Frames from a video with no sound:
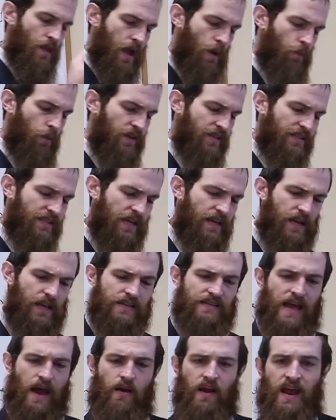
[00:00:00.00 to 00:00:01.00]
And we see it
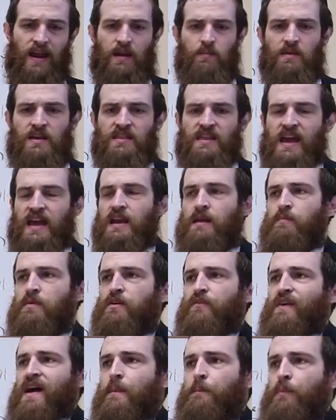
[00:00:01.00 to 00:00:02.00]
as our enemy, the
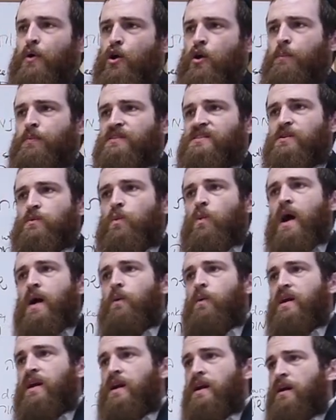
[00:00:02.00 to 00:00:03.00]
enemy of our purpose and why
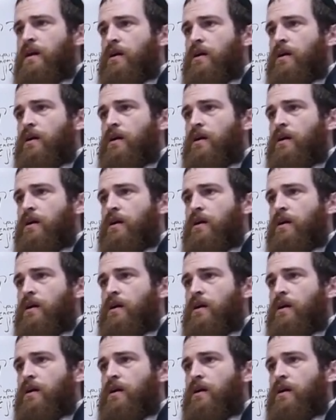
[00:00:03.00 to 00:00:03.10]
we're